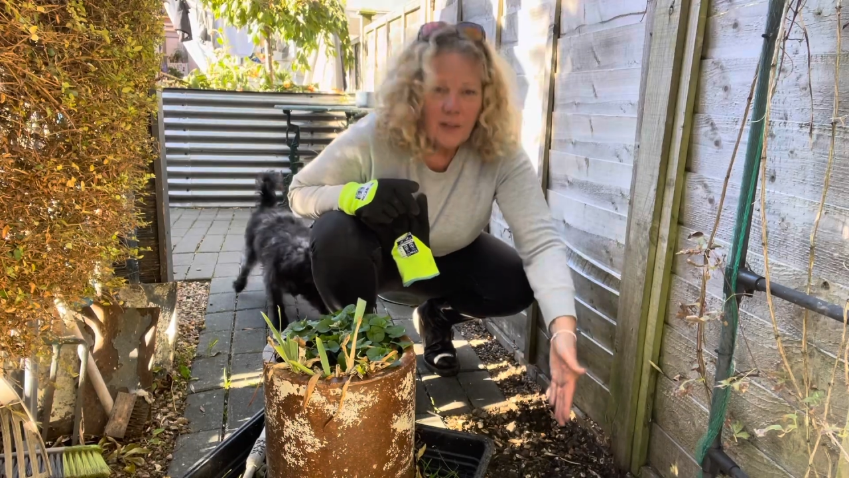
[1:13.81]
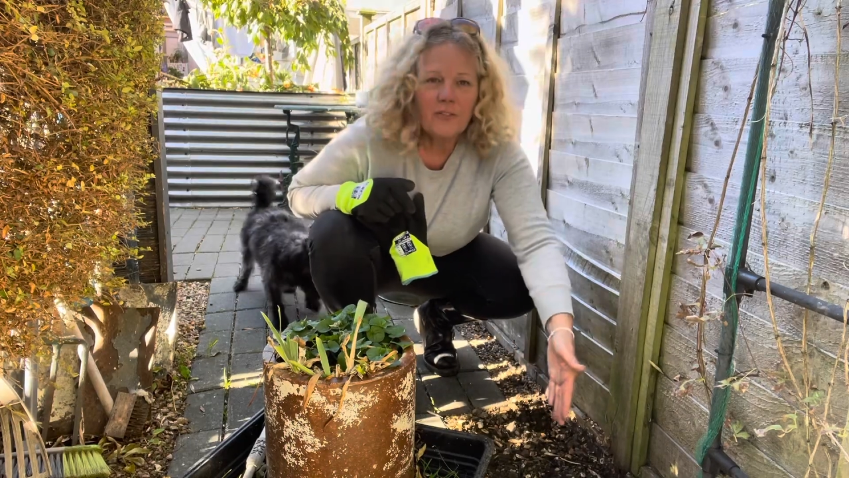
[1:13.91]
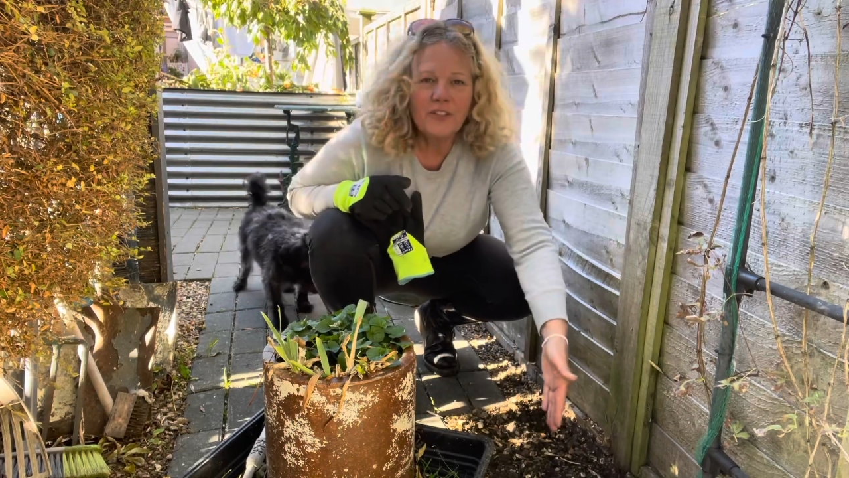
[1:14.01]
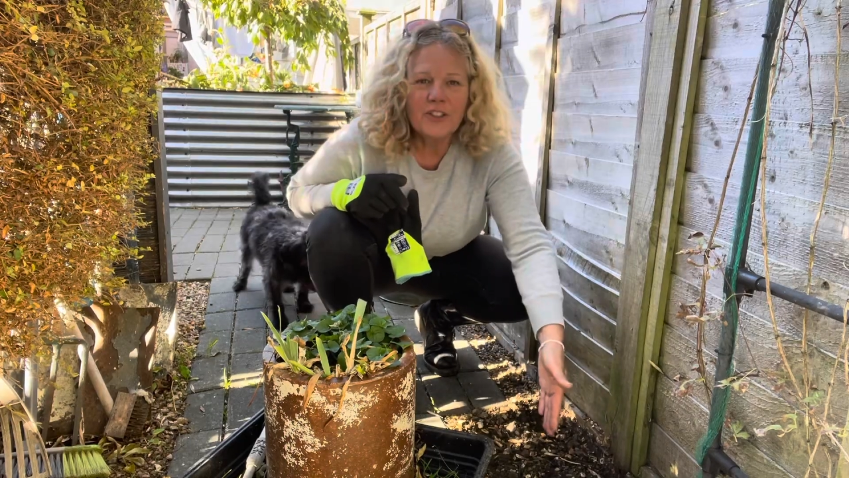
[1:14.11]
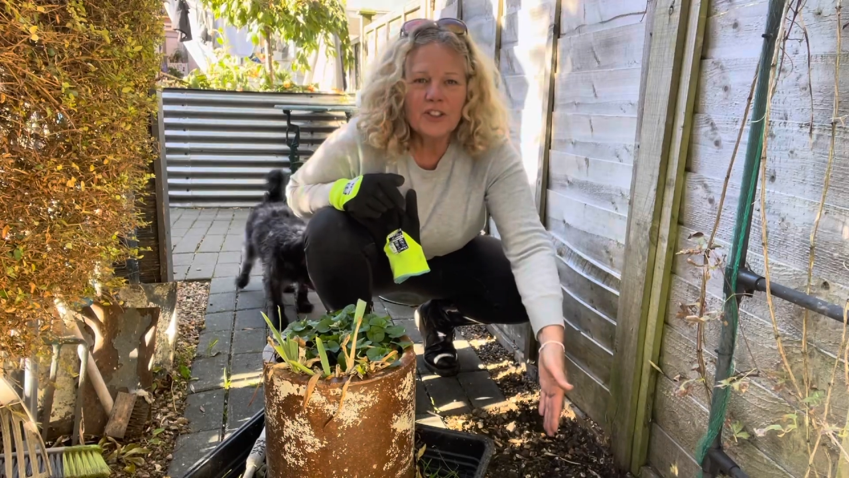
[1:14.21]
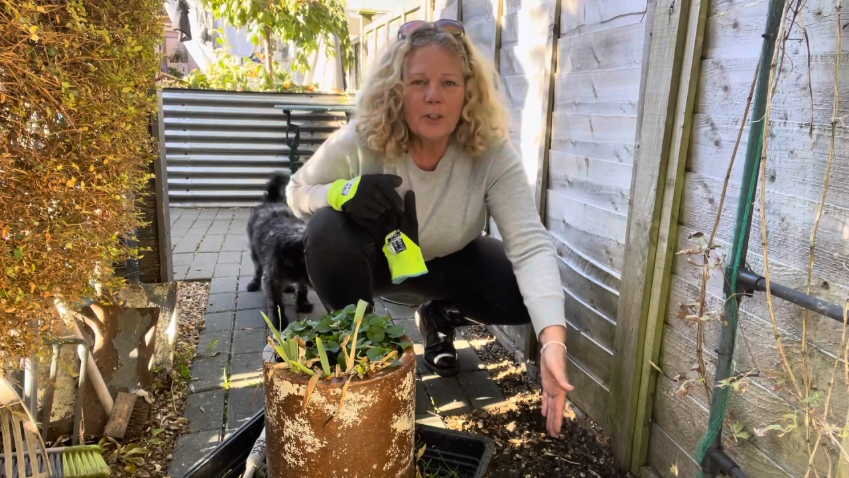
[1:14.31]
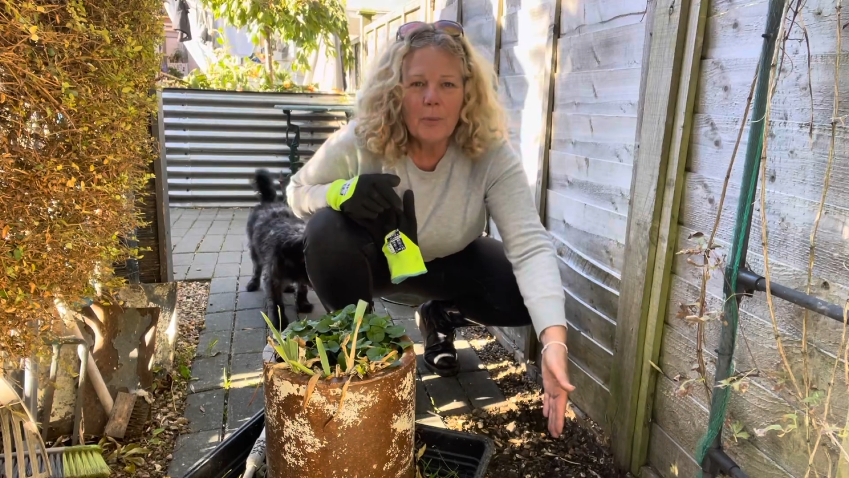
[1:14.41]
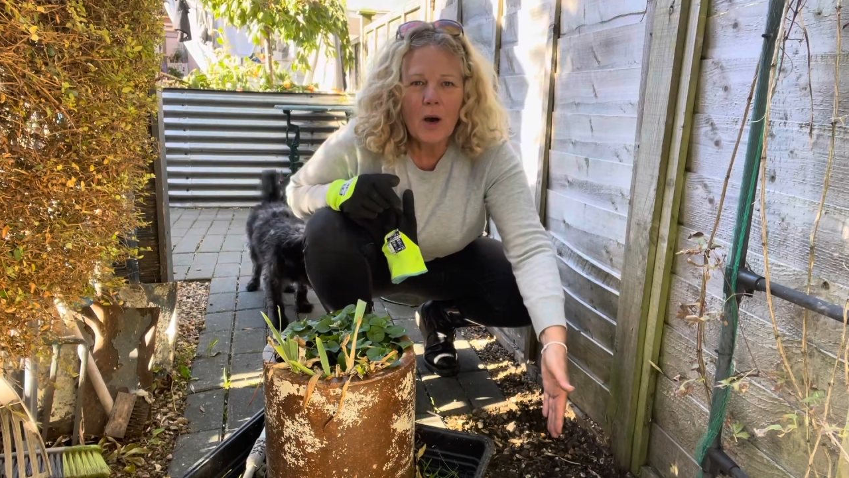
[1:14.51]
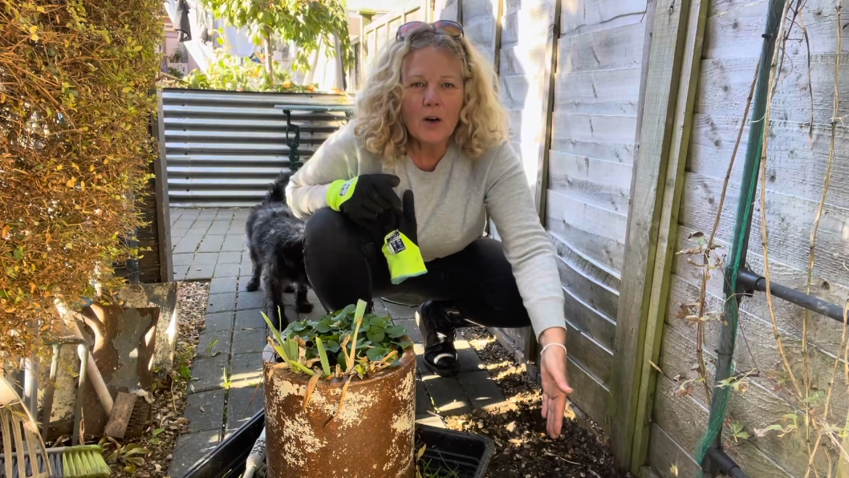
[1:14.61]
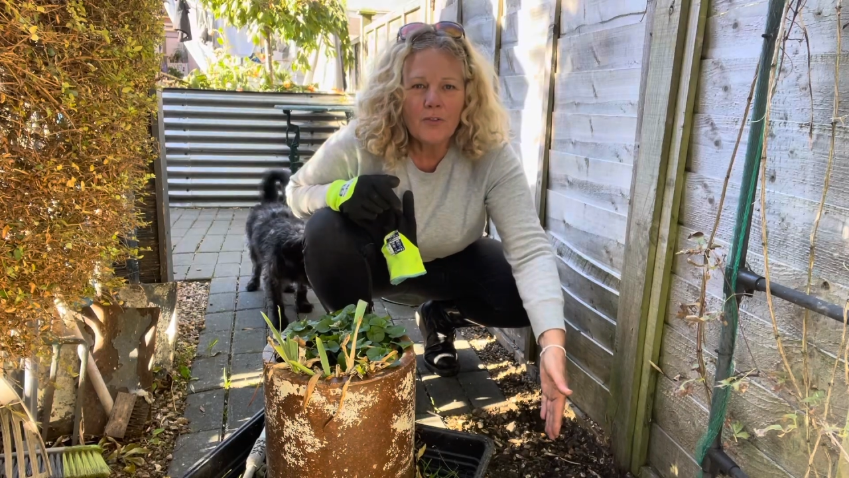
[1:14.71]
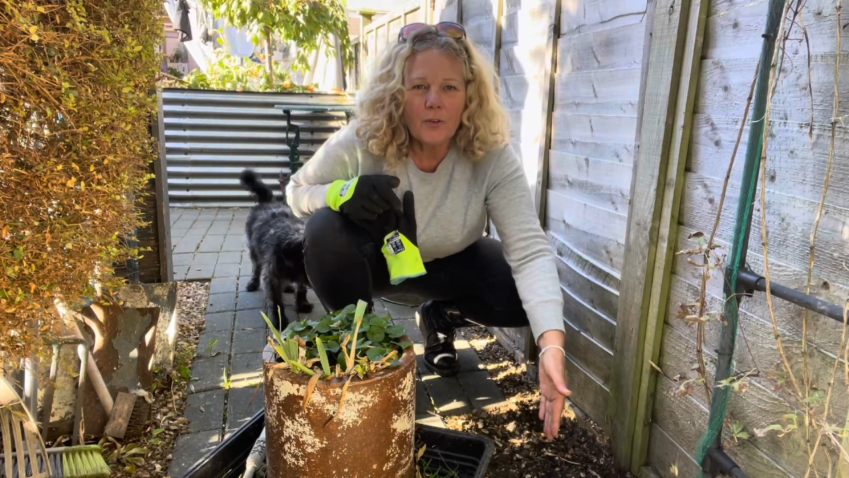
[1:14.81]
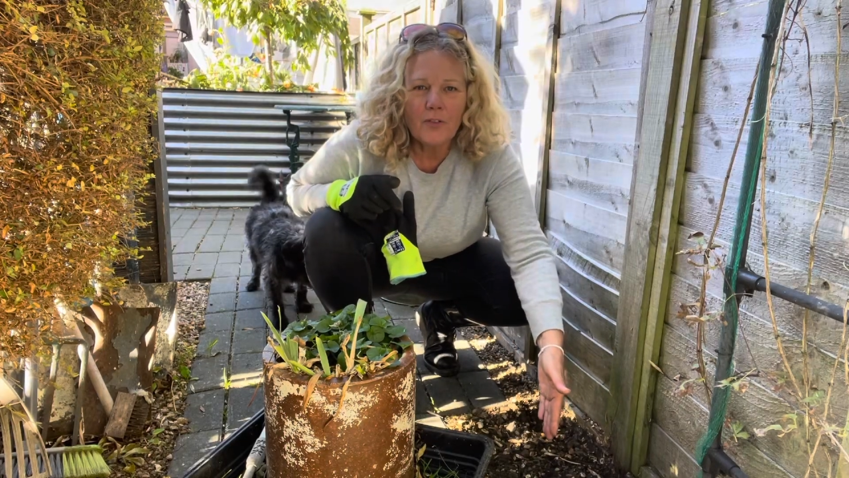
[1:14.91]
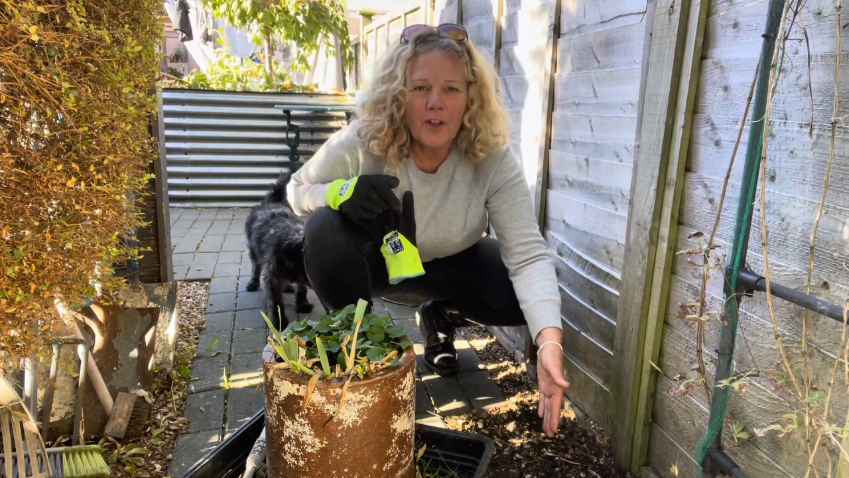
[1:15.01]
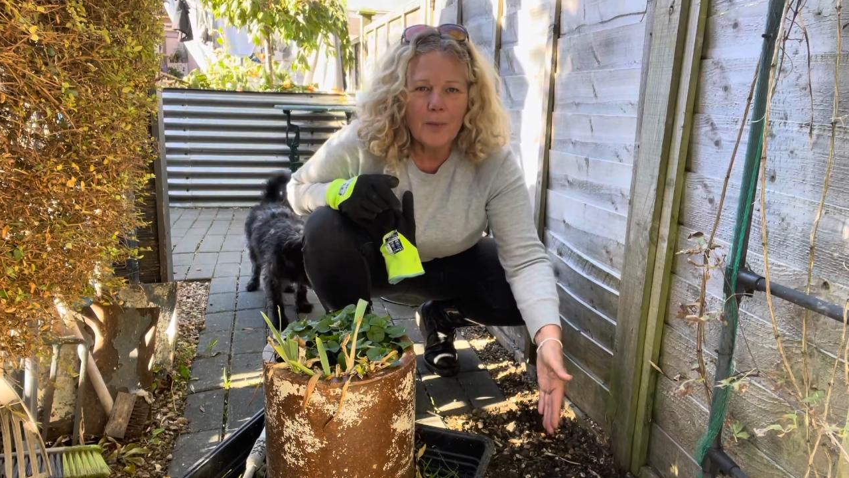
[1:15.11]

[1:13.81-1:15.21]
finish the path off there,